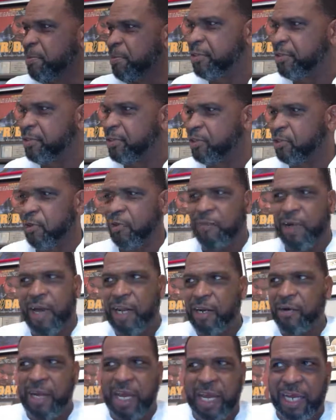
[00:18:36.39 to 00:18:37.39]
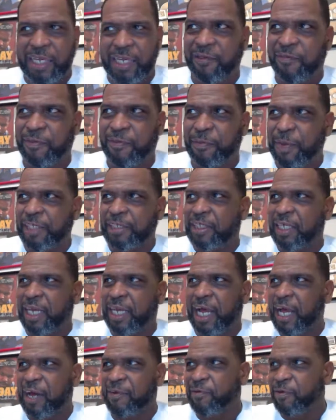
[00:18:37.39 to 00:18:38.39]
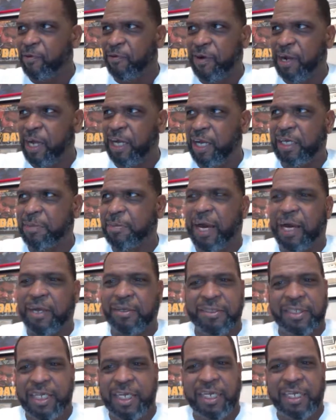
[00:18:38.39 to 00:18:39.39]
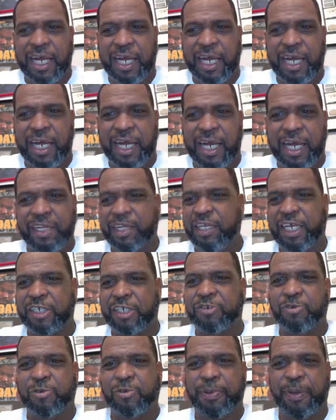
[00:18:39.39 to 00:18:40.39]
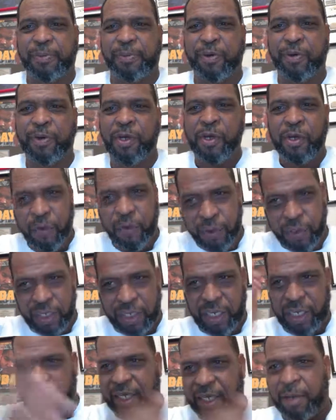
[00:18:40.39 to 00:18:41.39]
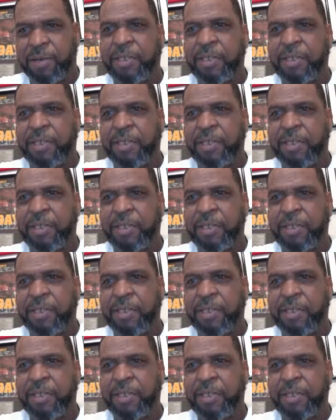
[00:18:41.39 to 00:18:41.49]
So if I don't have the information I have a roundabout, then I have intellectual people who can then come.